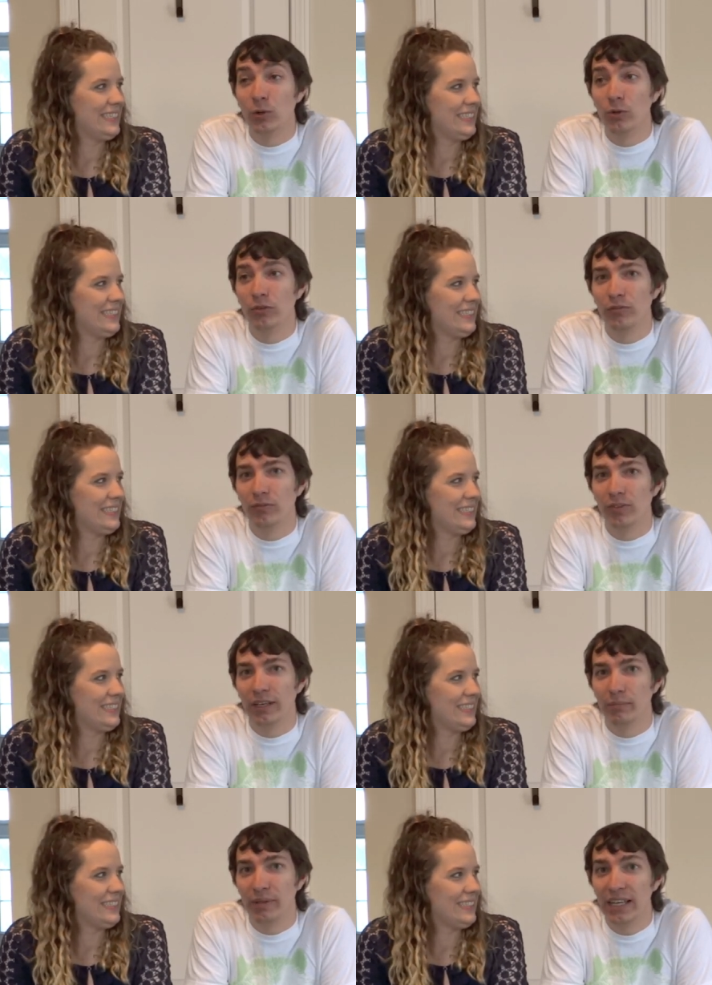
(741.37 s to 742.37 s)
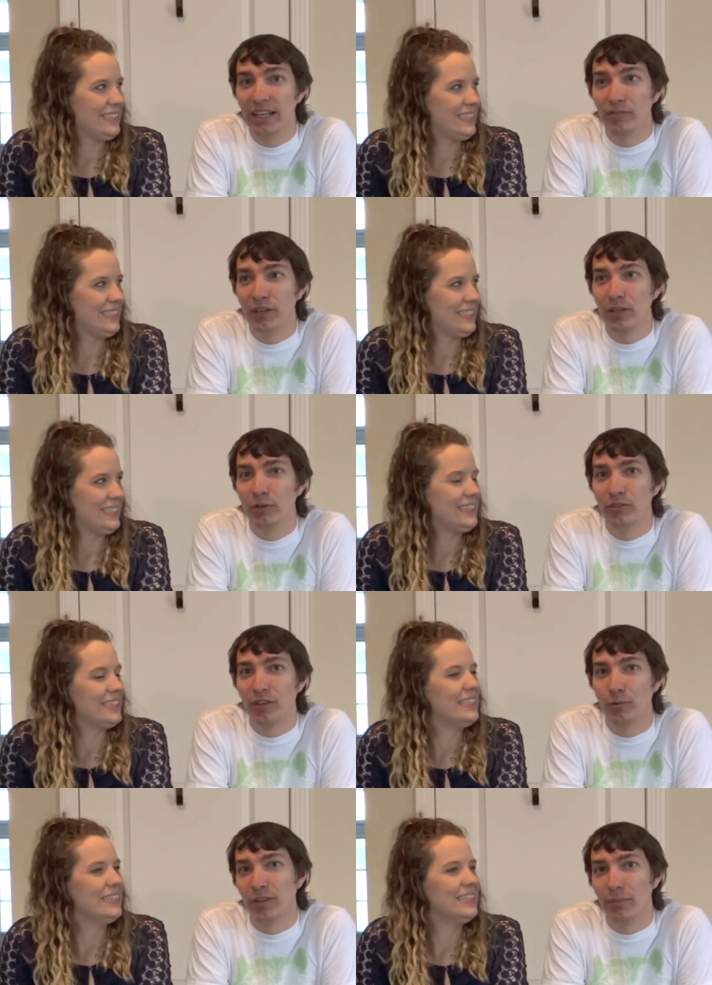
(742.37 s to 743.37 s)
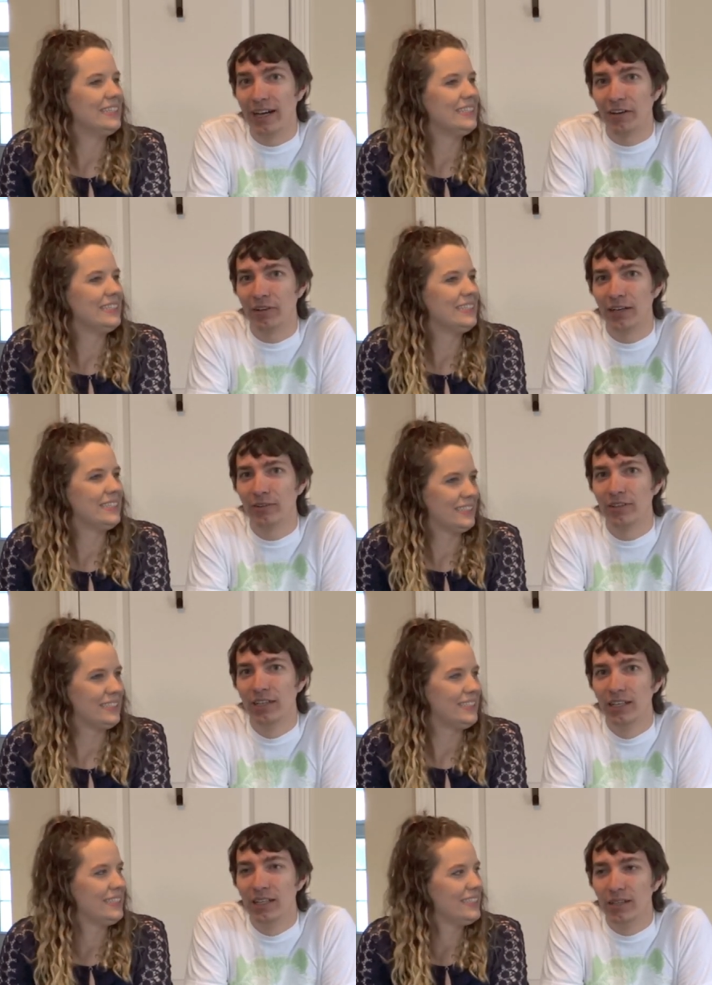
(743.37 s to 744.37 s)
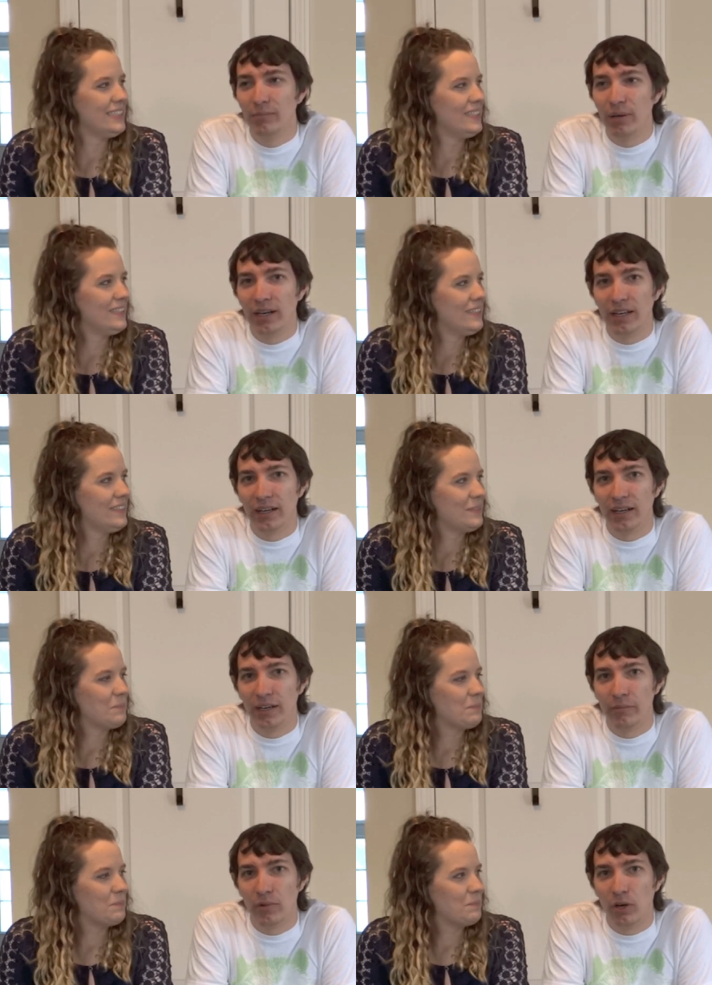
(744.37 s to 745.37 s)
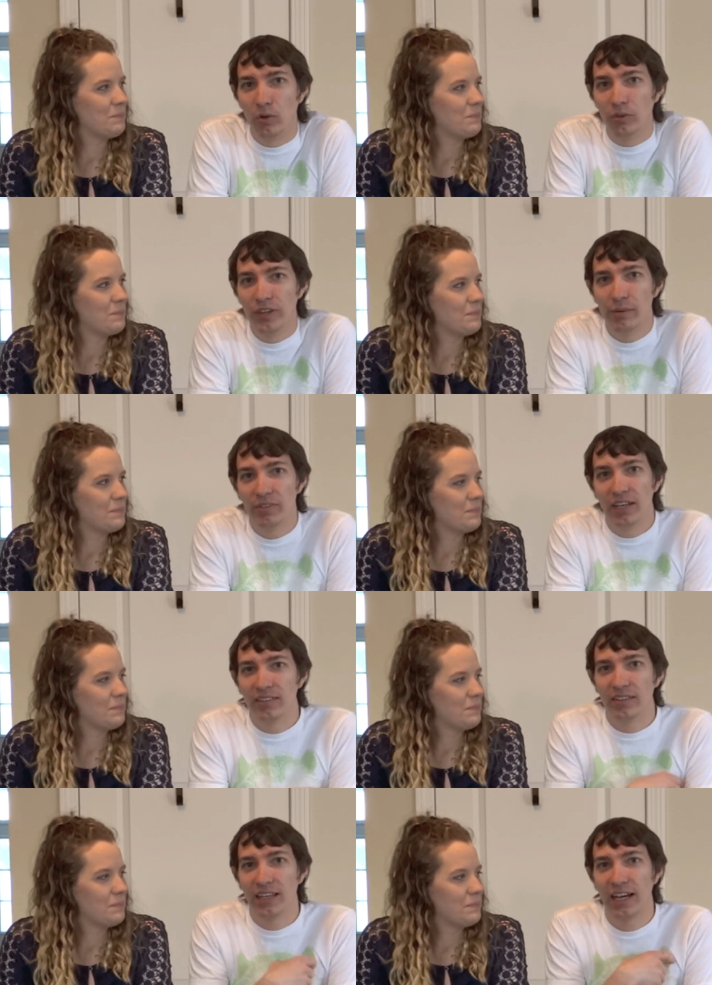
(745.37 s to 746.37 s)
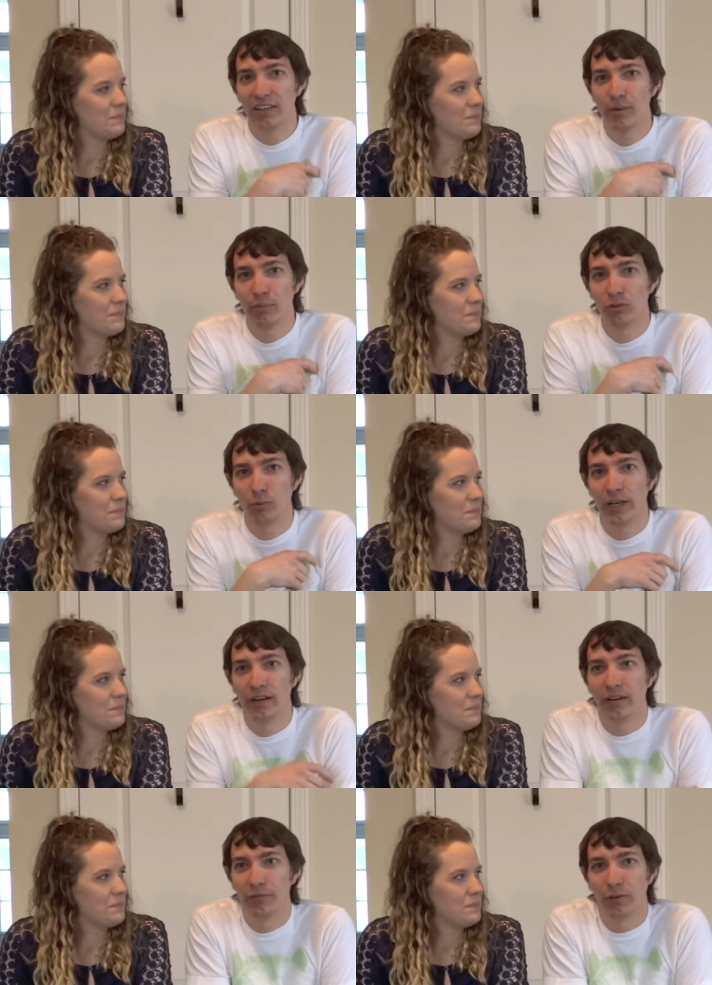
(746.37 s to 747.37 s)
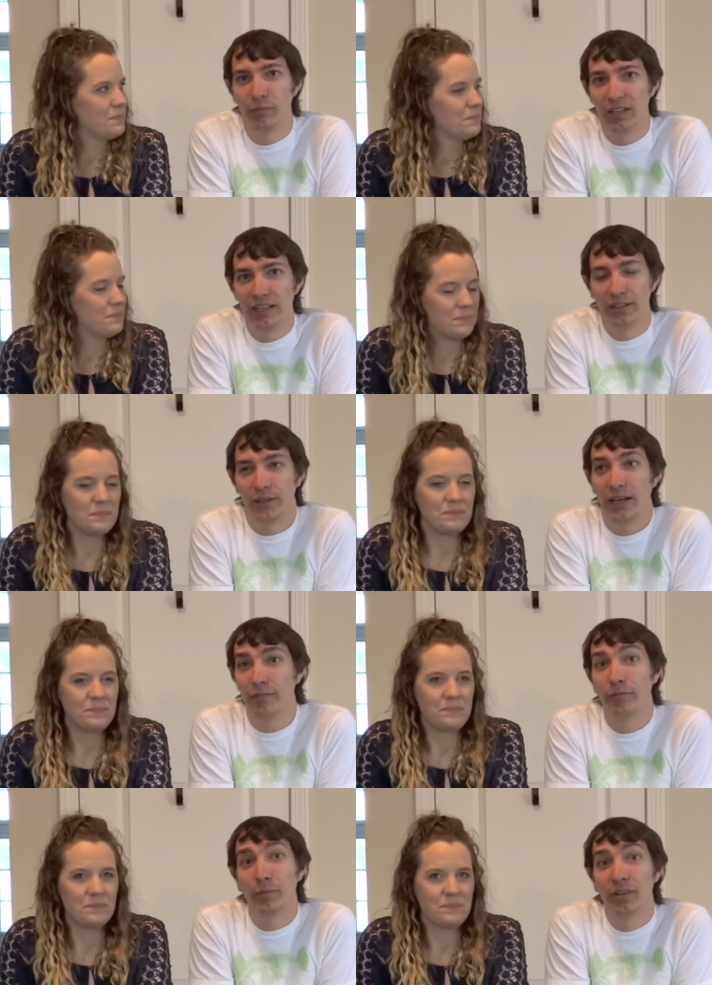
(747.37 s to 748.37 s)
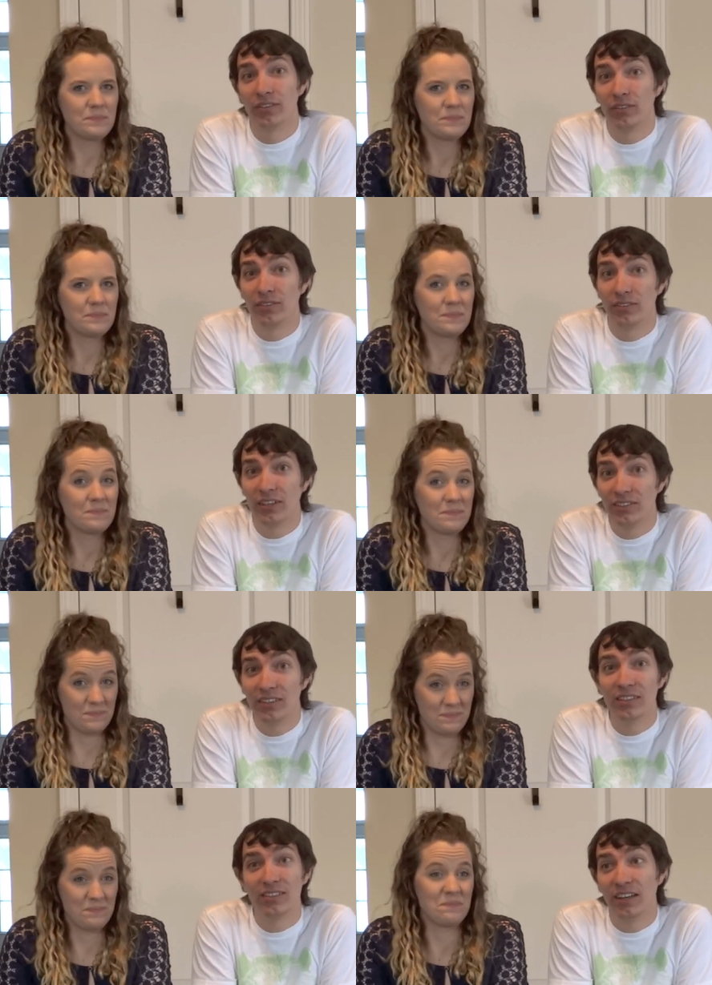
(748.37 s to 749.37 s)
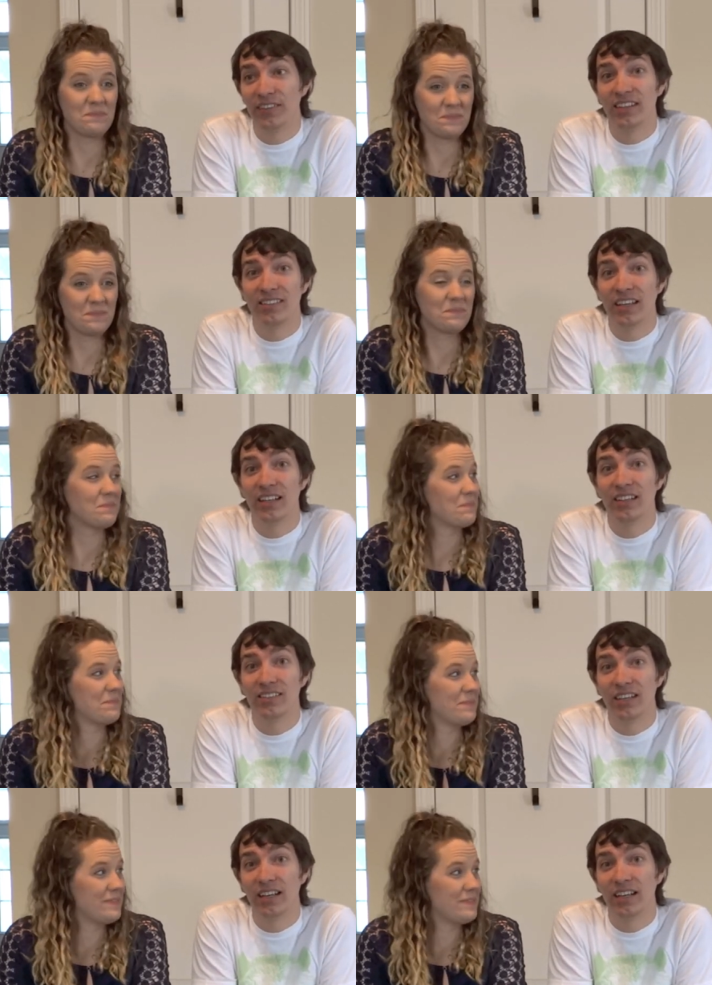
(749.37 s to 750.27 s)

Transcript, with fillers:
Speaker 1: old, like, beginning videos. They were in the background. But old name tags that the cast members wear from, like, I have them from the 60s, 70s, 80s,